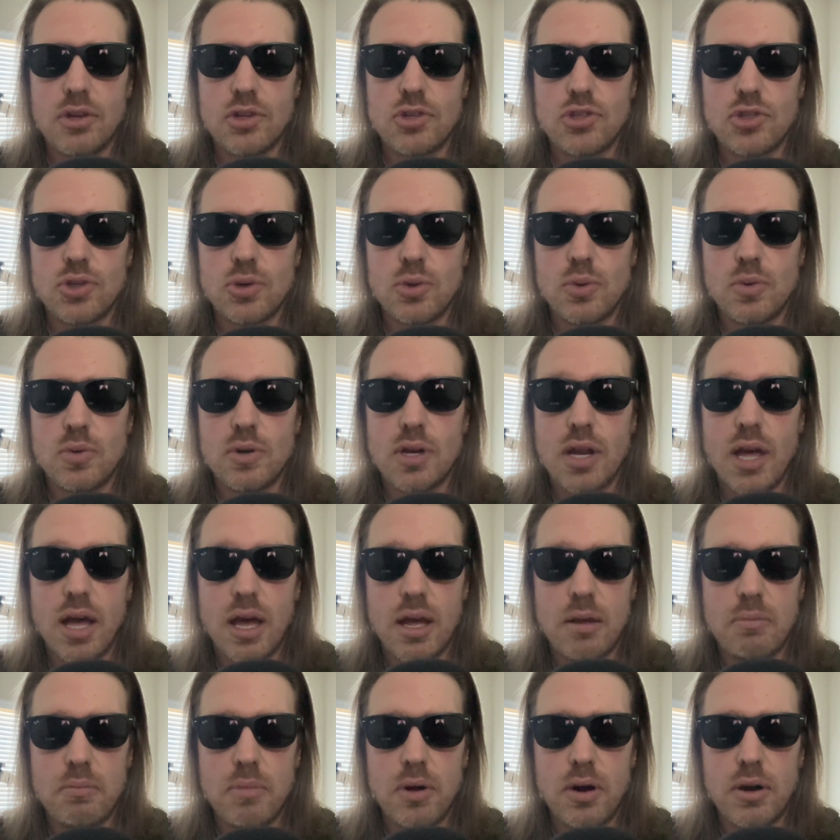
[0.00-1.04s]
to
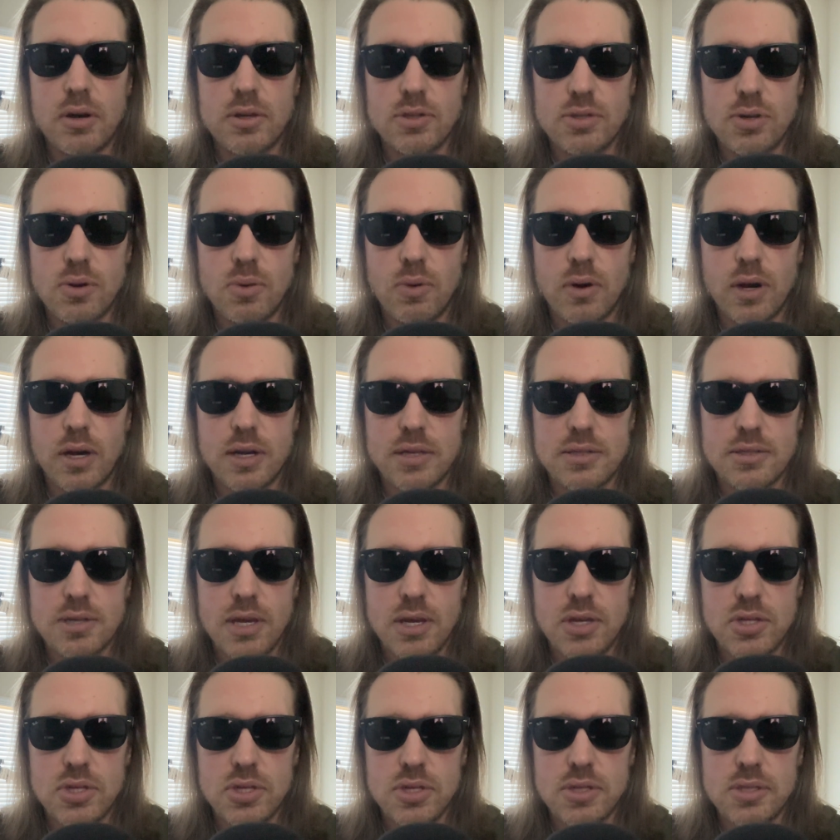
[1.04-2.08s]
nonpartisan
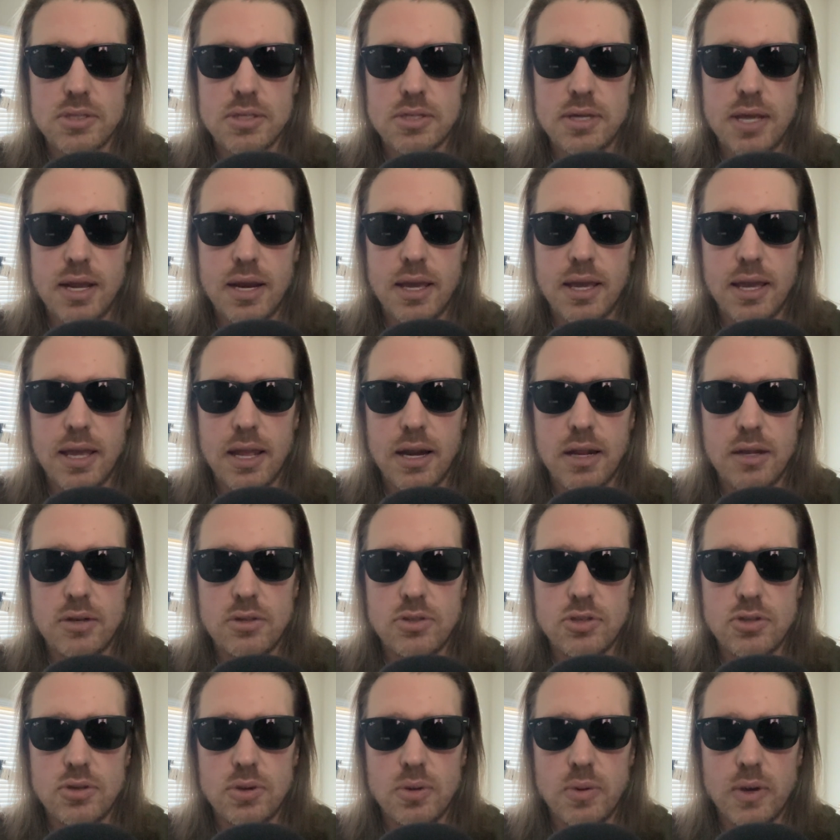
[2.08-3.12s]
organizations dedicated
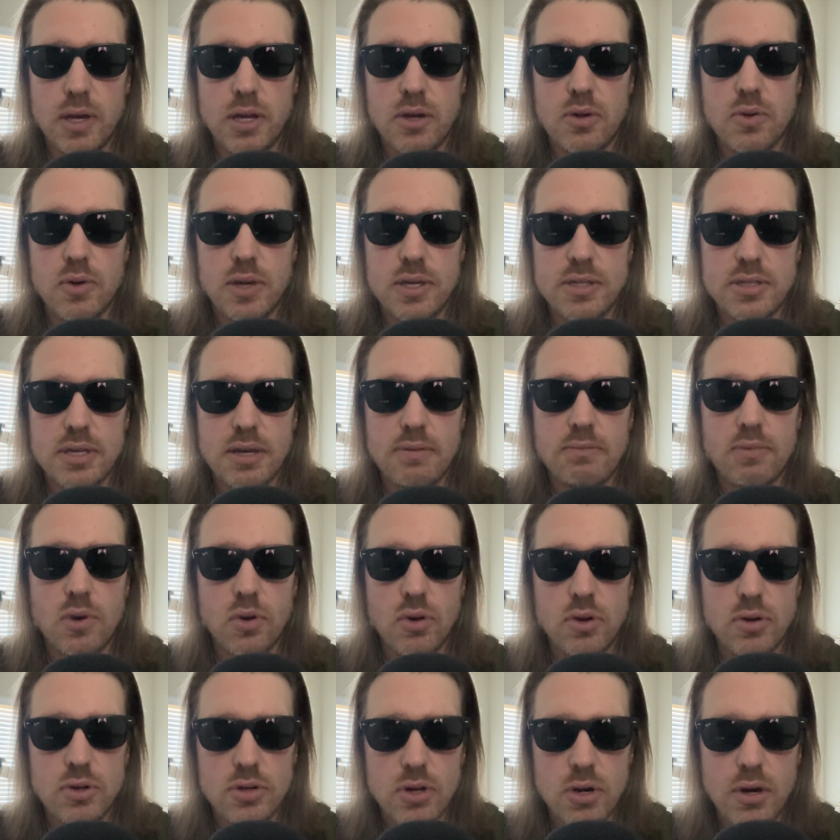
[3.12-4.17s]
to increasing
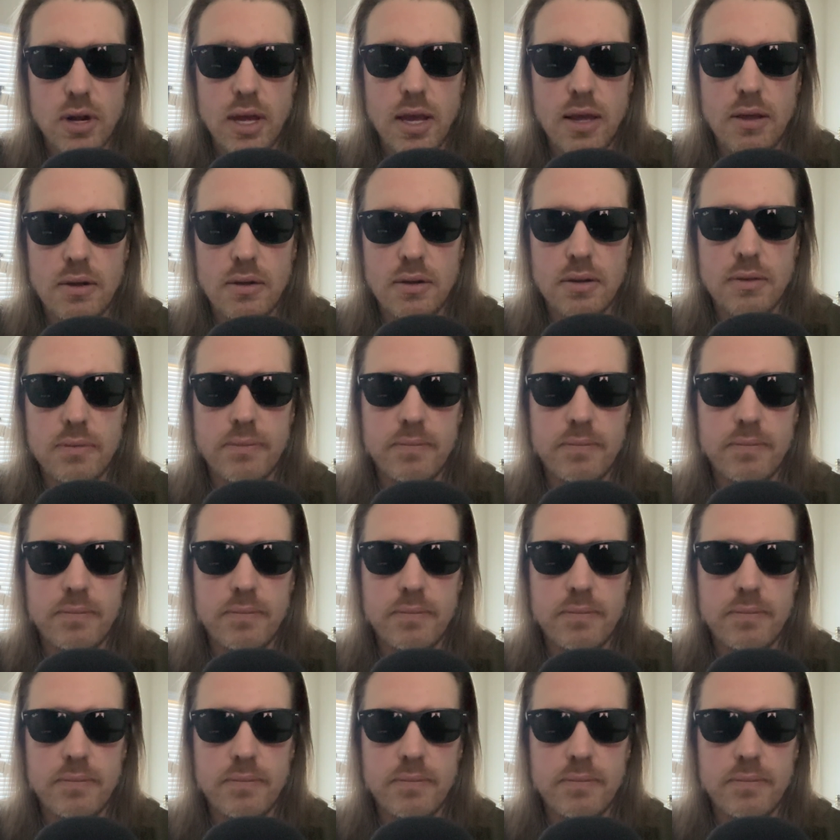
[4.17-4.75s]
voter turnout.